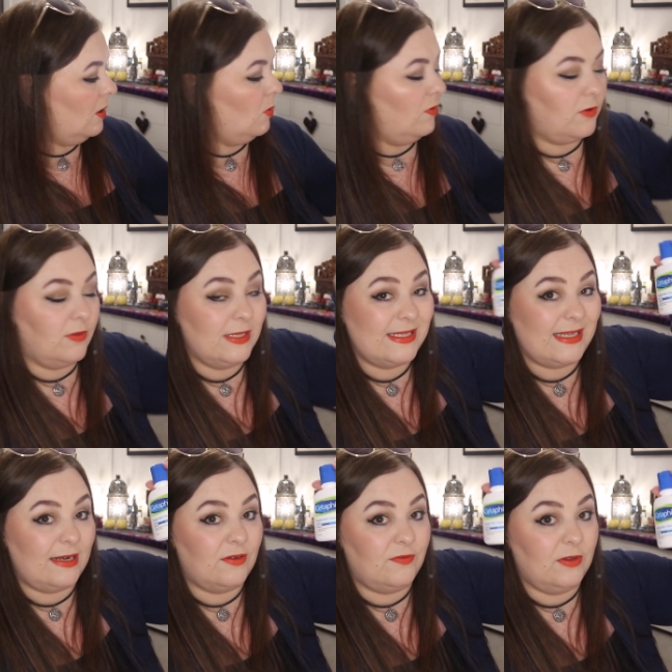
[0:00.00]
We've got the
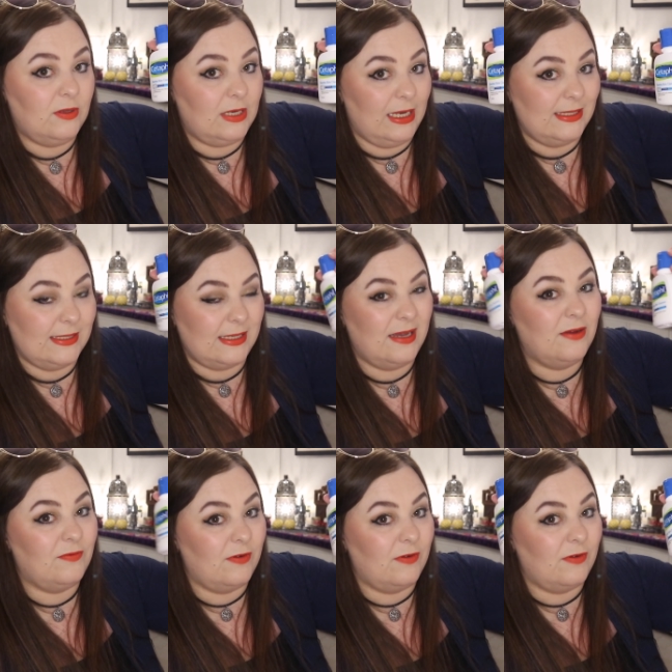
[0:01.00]
Cetaphil Cleanser,